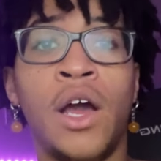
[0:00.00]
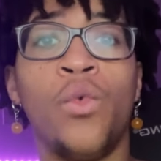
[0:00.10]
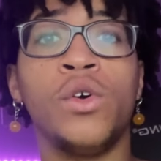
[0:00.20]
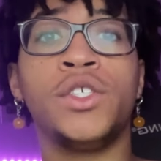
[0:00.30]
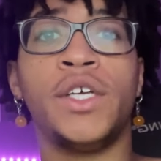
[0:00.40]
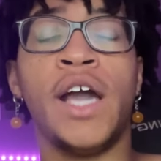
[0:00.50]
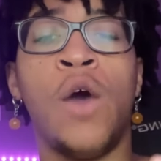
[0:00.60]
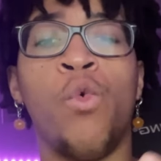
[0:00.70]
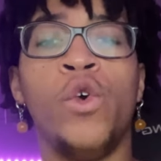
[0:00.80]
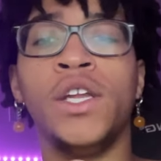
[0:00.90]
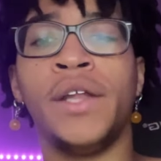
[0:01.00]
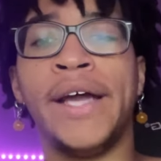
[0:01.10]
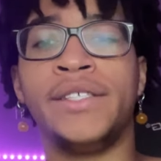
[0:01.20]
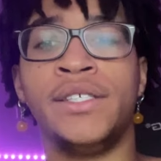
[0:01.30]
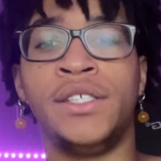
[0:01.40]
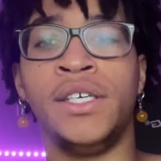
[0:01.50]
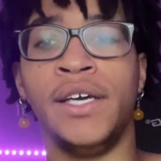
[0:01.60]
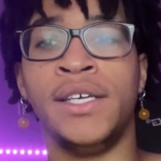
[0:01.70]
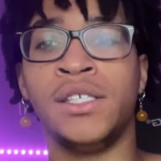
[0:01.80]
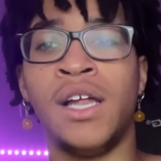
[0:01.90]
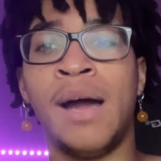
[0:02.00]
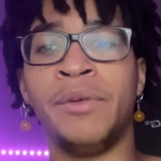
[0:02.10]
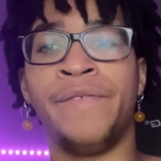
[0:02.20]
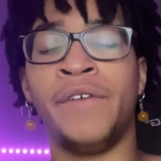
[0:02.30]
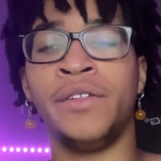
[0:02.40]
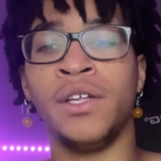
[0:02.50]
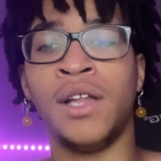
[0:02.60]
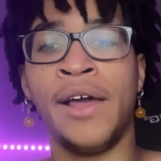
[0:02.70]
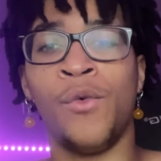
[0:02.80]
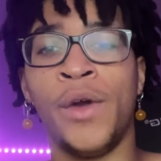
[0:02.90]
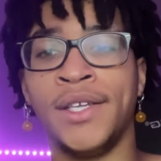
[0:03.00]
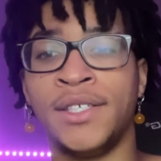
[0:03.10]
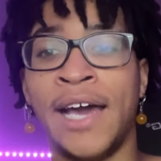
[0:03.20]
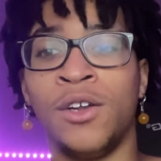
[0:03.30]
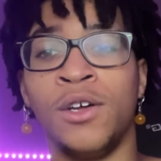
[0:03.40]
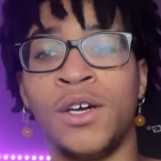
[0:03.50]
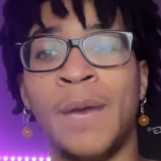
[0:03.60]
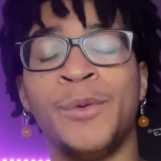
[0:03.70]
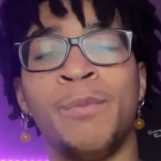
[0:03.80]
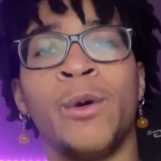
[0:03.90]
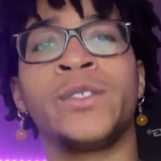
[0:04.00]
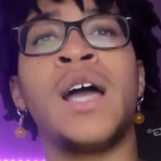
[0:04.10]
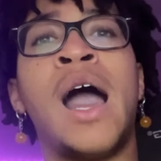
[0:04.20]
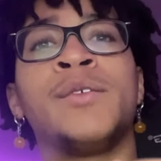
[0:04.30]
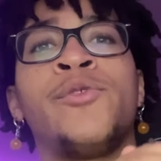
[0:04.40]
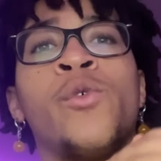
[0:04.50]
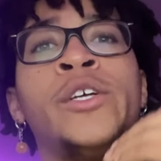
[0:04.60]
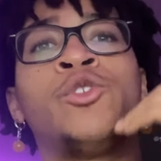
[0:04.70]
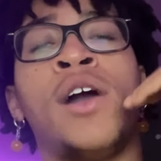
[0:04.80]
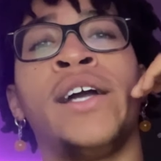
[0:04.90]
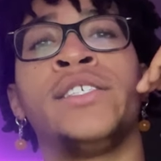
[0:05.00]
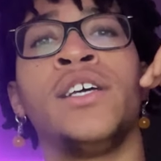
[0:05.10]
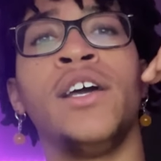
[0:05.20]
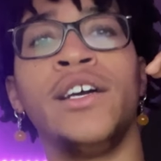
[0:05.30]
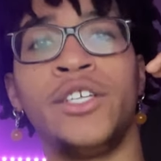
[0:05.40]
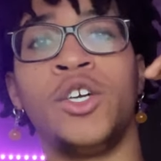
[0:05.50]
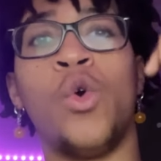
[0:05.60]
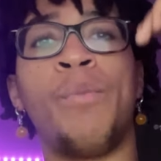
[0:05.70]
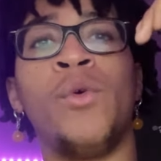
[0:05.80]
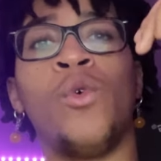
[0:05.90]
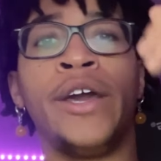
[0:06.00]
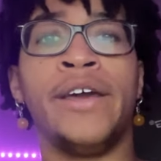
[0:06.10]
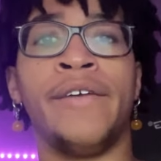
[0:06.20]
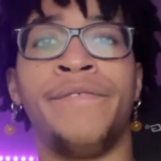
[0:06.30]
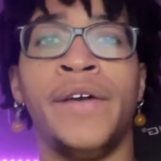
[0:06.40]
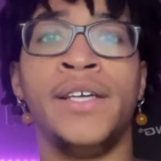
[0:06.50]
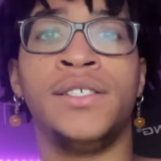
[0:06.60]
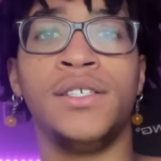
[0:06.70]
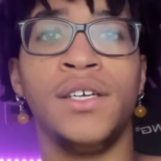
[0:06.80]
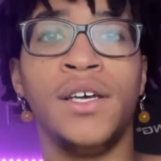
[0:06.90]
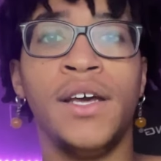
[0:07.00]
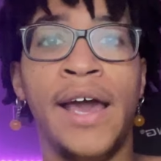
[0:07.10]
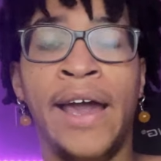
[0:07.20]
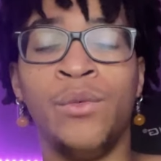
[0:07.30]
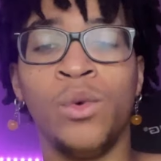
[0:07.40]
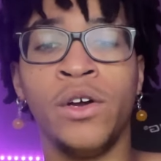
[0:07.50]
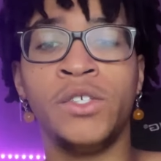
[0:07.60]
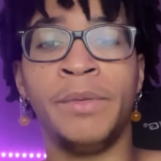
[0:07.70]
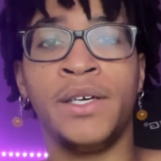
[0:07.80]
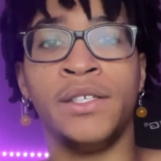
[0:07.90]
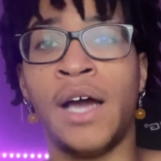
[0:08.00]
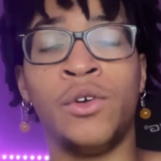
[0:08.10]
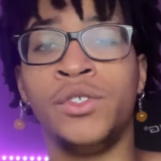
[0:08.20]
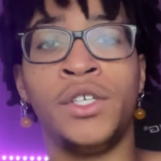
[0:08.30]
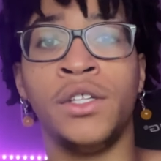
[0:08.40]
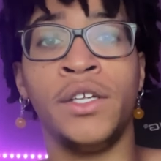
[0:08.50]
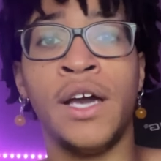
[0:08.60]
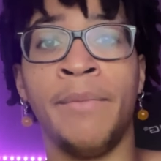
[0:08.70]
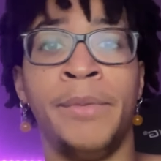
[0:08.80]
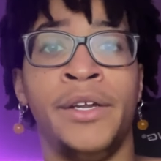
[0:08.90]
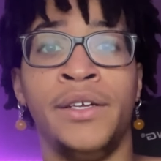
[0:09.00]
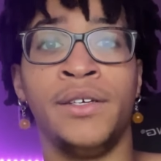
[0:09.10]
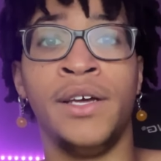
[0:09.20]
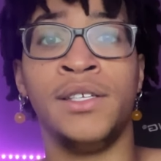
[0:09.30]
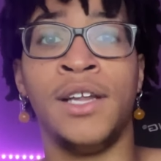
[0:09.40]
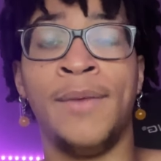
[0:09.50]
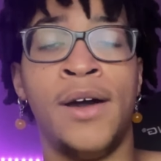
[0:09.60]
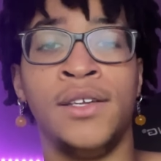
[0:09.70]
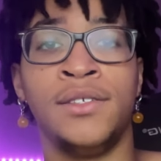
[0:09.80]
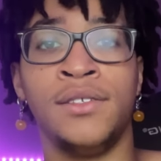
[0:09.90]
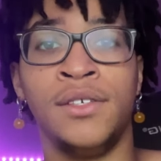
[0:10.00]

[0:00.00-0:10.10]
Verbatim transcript: will say I would like to see Islam defend the lightweight title a couple more times before he tries to go up in weight and face Edwards because I don't see Leon beating Islam, honestly.